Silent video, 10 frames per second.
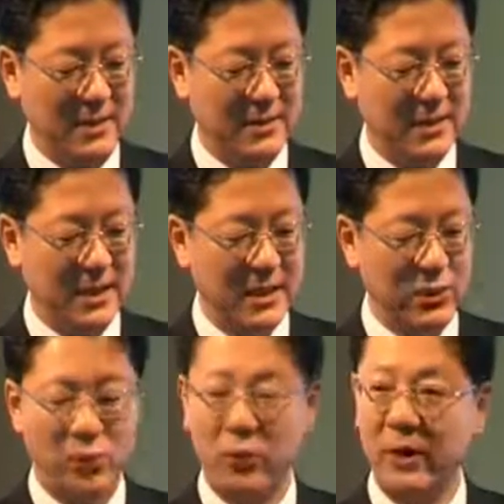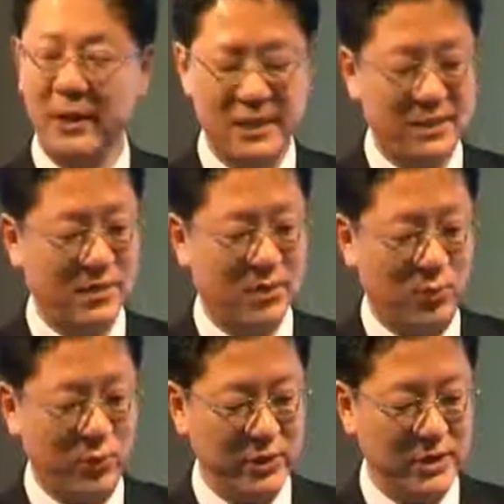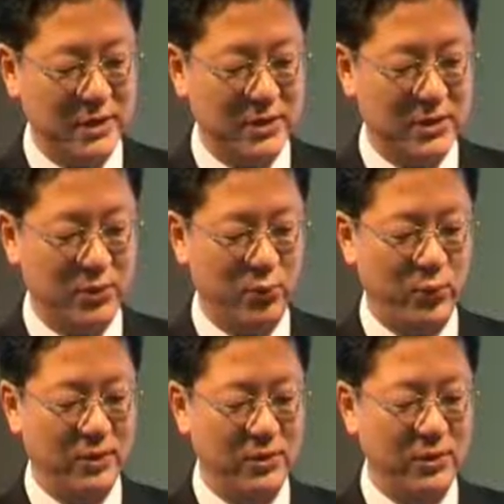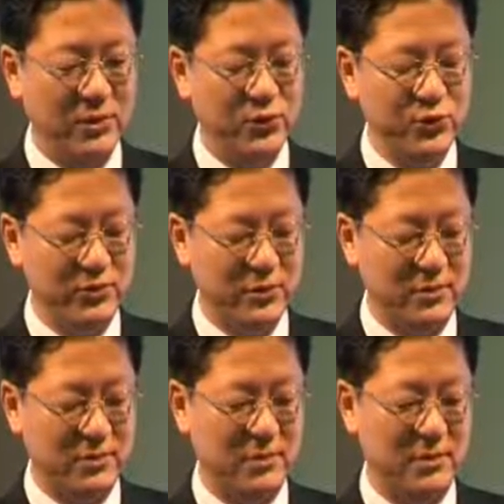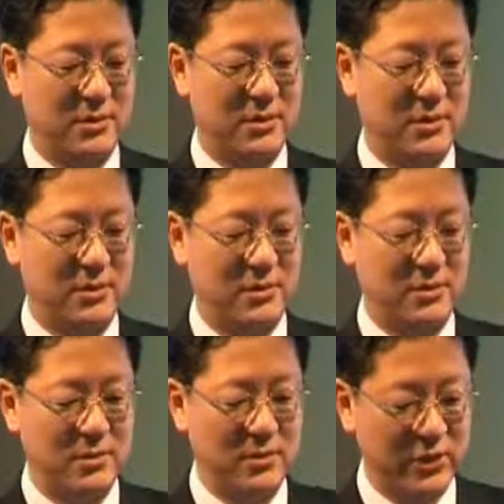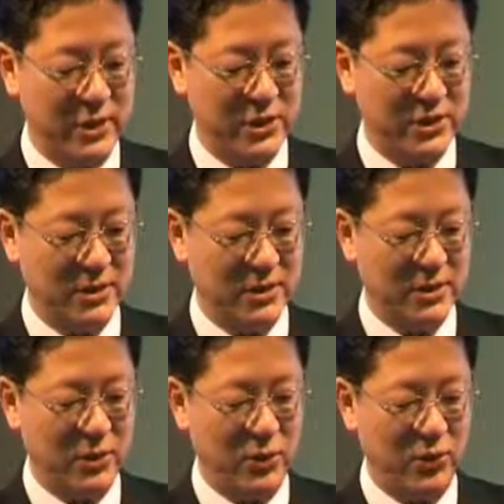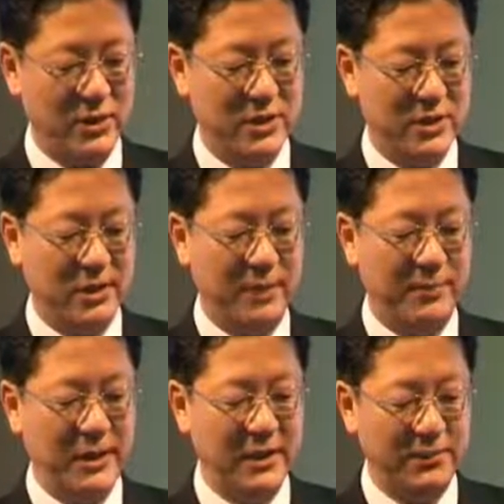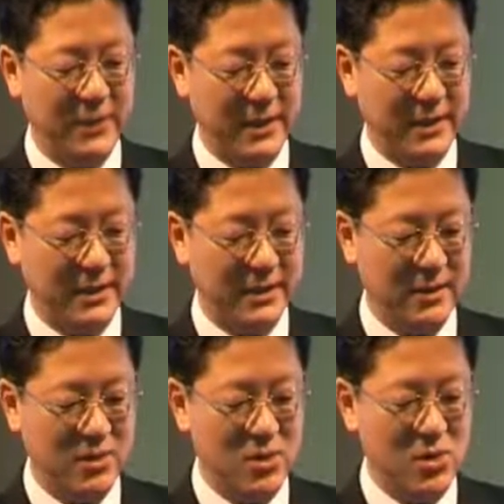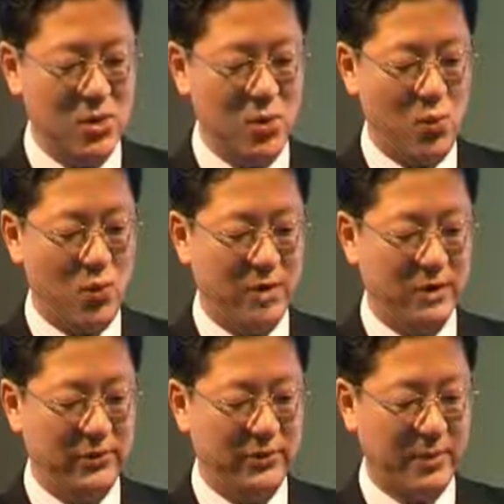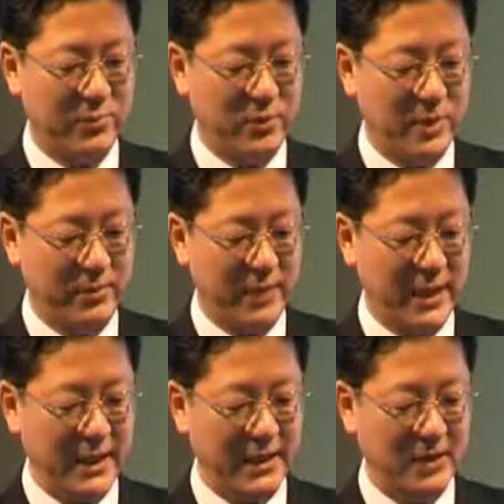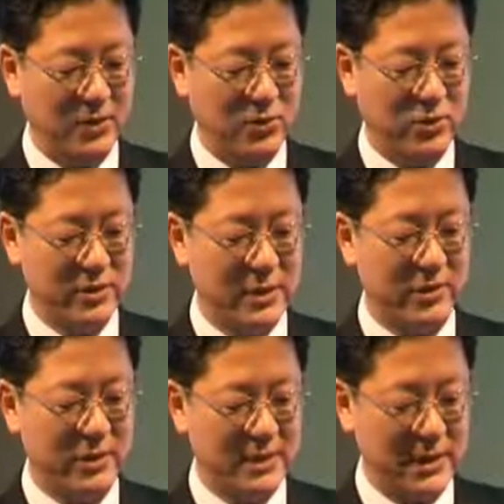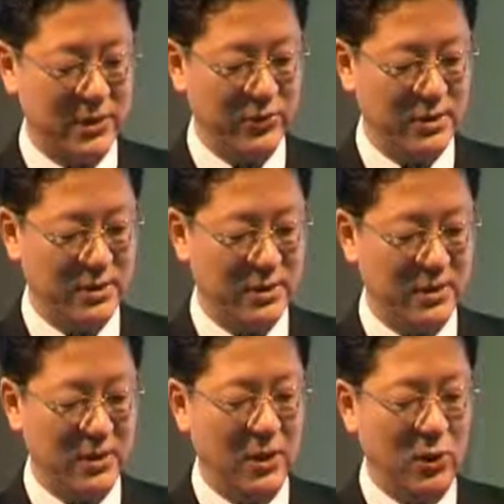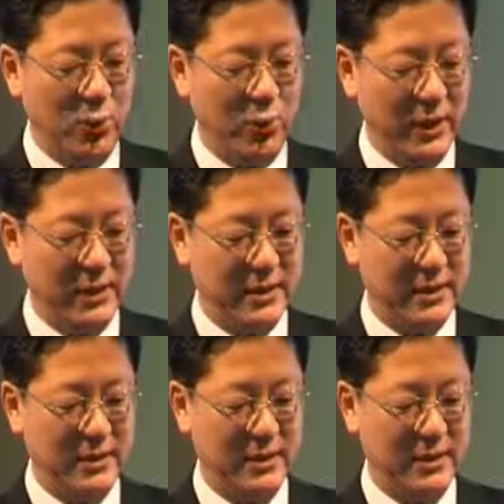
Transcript: And the second one is a thrombosis with unusual location, which is a hepatic pain or intra-abdominal pain or cerebral sinus with